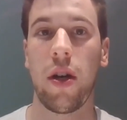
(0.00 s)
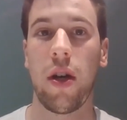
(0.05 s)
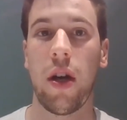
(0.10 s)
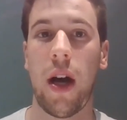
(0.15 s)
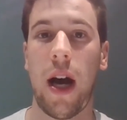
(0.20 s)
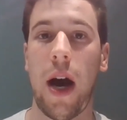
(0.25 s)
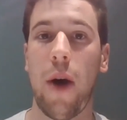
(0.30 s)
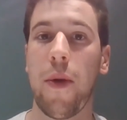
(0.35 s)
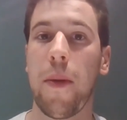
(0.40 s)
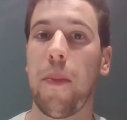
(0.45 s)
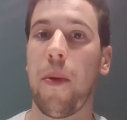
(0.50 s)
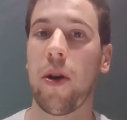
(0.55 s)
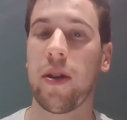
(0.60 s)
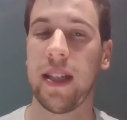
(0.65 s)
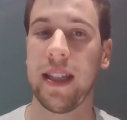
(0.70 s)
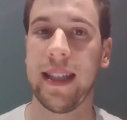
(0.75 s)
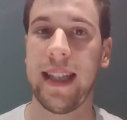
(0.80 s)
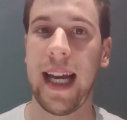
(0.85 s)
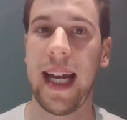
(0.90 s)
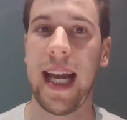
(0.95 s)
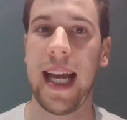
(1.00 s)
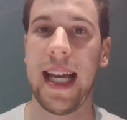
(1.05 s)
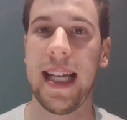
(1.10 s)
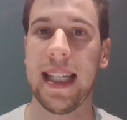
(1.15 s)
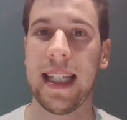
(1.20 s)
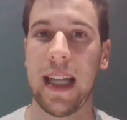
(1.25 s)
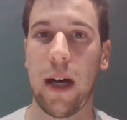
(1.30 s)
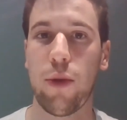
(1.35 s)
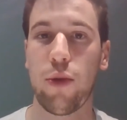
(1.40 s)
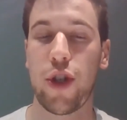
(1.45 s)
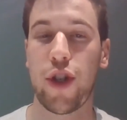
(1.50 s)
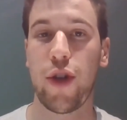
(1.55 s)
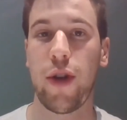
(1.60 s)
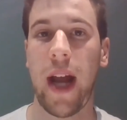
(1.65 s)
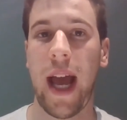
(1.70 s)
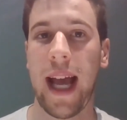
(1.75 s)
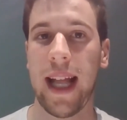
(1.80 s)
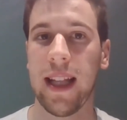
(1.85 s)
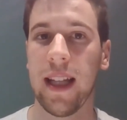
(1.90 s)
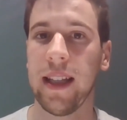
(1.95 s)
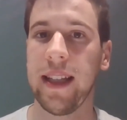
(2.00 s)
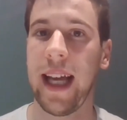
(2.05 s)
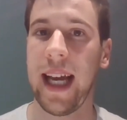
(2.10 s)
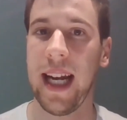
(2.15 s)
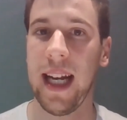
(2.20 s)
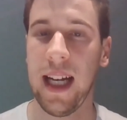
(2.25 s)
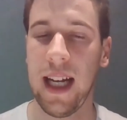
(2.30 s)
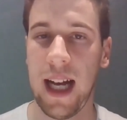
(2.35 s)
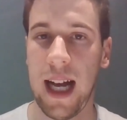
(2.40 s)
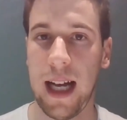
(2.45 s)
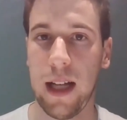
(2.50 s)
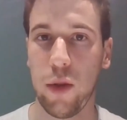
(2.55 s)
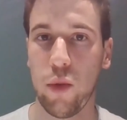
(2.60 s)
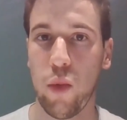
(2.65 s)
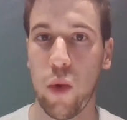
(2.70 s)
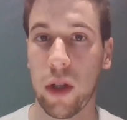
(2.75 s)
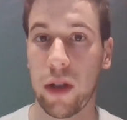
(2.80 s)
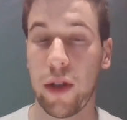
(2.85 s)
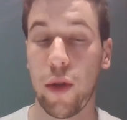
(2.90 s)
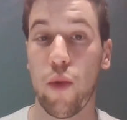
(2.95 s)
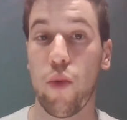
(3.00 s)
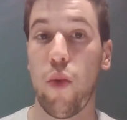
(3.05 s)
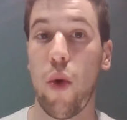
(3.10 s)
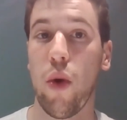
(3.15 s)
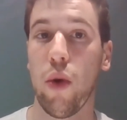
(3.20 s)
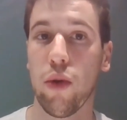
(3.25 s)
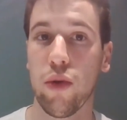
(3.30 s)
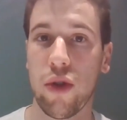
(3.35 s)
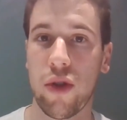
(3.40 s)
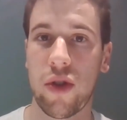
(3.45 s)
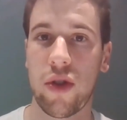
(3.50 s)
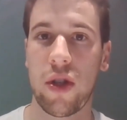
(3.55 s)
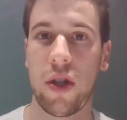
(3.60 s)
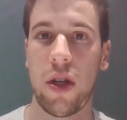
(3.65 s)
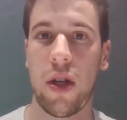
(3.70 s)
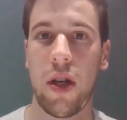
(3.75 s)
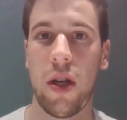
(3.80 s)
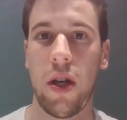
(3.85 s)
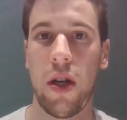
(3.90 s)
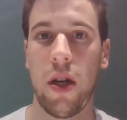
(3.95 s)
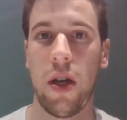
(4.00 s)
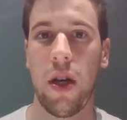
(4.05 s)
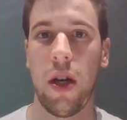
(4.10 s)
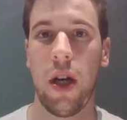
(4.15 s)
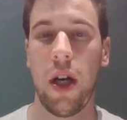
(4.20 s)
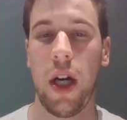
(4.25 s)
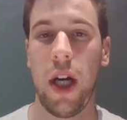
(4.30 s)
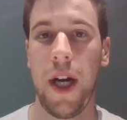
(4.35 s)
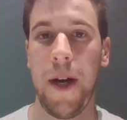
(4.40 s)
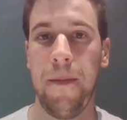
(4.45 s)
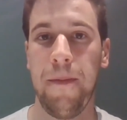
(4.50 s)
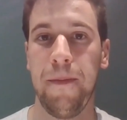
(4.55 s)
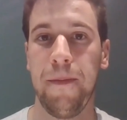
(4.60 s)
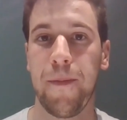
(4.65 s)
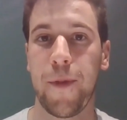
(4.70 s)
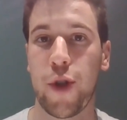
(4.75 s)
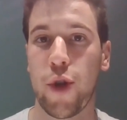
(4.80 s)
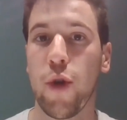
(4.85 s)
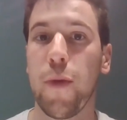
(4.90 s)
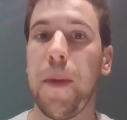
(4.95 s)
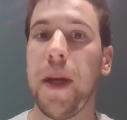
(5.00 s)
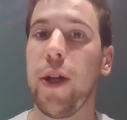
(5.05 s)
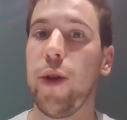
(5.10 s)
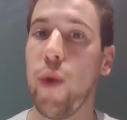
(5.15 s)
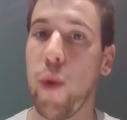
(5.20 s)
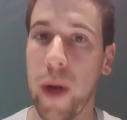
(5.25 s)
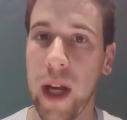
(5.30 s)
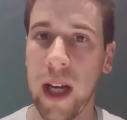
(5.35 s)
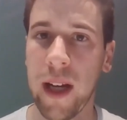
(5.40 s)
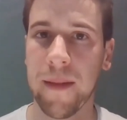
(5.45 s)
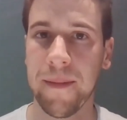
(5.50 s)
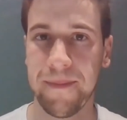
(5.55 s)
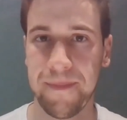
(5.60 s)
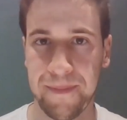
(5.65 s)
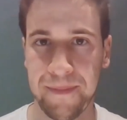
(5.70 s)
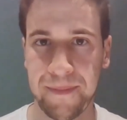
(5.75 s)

how important data is and how we should handle data and what the roles should be doing.